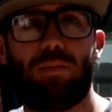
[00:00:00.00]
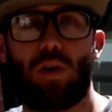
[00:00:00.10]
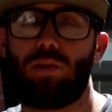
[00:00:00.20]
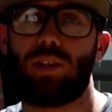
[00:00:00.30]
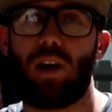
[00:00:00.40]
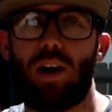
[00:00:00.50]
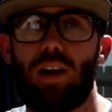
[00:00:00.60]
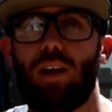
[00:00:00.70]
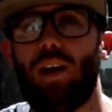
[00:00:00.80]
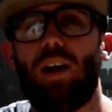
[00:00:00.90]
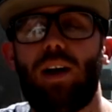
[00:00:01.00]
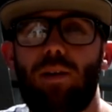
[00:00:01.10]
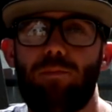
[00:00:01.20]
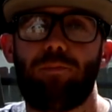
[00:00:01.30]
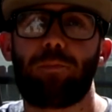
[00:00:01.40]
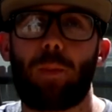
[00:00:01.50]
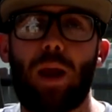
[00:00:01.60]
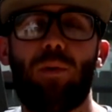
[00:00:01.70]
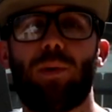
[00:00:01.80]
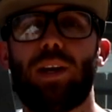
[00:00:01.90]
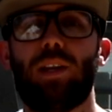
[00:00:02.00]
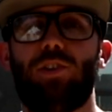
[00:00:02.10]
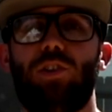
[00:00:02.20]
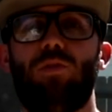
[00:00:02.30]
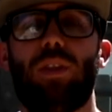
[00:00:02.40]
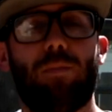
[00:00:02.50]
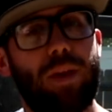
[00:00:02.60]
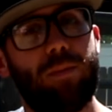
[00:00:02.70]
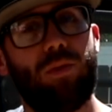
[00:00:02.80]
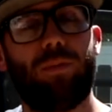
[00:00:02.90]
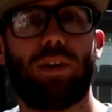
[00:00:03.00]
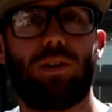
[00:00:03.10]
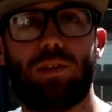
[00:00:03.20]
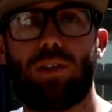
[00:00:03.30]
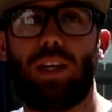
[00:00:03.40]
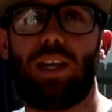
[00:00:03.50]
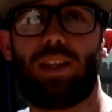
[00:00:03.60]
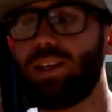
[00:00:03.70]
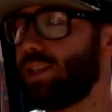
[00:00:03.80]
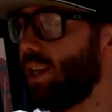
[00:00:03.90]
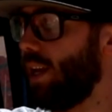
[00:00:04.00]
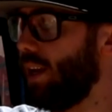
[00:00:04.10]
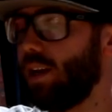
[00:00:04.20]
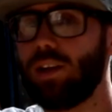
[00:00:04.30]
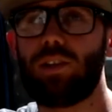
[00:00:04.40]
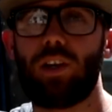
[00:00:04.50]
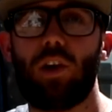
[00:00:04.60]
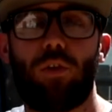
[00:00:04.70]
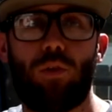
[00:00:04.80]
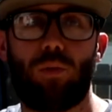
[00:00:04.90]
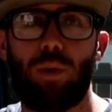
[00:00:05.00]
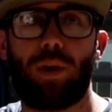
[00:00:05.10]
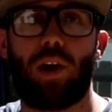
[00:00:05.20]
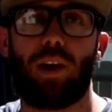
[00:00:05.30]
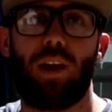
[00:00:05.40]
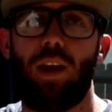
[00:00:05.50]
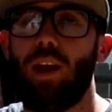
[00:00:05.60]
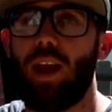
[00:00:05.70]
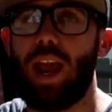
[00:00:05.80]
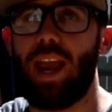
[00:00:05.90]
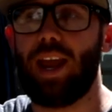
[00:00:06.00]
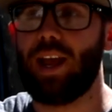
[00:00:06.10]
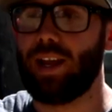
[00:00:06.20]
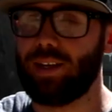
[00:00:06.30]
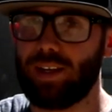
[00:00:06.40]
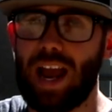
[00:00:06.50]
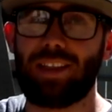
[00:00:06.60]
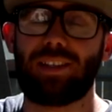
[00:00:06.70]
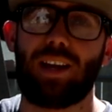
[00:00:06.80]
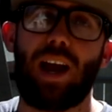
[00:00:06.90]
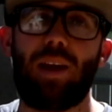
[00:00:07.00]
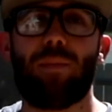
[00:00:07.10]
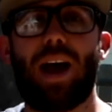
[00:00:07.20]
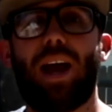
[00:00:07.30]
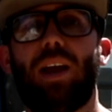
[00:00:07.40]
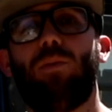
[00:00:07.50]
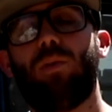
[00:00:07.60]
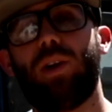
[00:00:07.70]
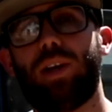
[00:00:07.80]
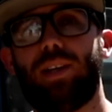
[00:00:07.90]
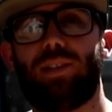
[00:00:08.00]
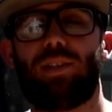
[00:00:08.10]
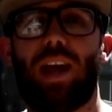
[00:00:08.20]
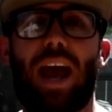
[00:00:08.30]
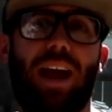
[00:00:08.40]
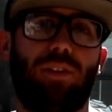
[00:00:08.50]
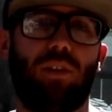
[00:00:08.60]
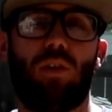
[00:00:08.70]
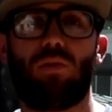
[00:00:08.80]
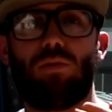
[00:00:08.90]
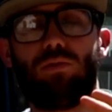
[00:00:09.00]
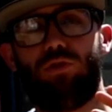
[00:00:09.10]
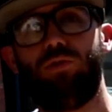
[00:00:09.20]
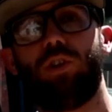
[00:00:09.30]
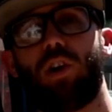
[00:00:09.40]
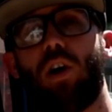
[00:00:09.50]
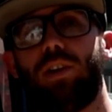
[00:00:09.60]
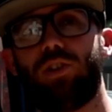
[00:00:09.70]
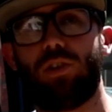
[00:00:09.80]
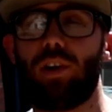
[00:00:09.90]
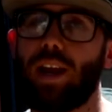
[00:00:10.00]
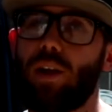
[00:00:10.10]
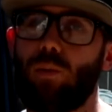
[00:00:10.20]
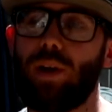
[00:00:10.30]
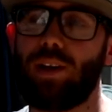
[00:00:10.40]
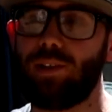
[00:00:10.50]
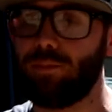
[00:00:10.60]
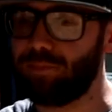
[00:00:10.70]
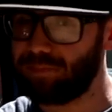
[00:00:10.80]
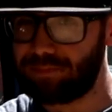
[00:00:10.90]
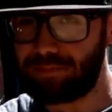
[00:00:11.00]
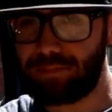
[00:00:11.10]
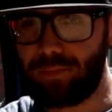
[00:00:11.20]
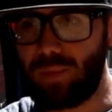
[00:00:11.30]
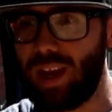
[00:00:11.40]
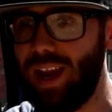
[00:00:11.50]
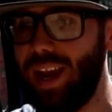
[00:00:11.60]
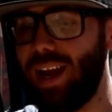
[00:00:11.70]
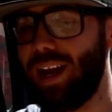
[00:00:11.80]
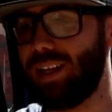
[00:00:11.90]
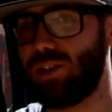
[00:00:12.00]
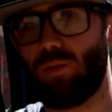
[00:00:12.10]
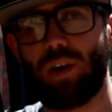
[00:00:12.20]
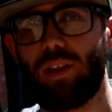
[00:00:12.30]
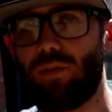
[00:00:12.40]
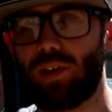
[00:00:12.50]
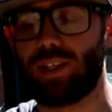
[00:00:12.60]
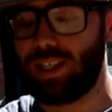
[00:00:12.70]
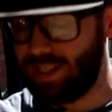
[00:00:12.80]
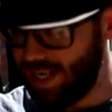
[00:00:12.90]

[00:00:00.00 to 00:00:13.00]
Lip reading: bone stock, and we were gonna do the minimal build to get this thing to go through the Rubicon. And at the time I was at the local junior college learning how to weld. And so one of the first things